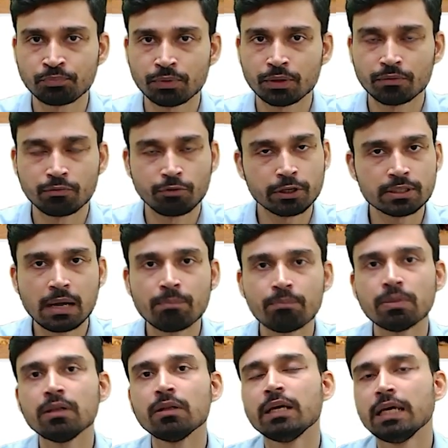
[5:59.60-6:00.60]
For
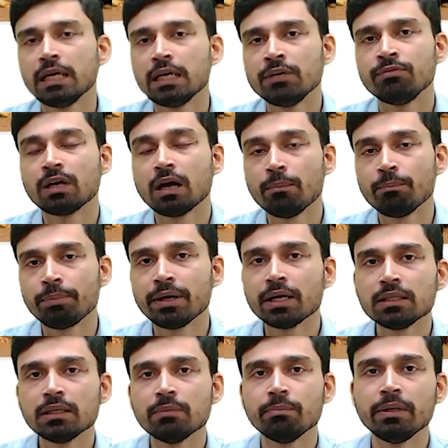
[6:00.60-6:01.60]
example, if you compare
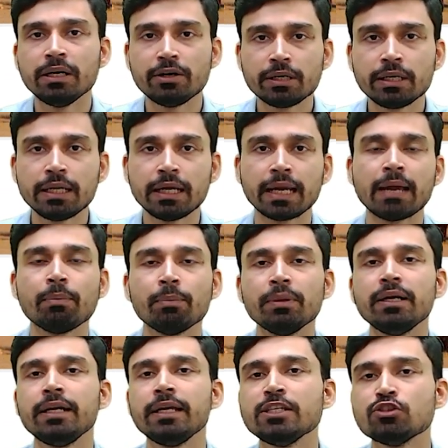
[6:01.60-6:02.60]
the military capabilities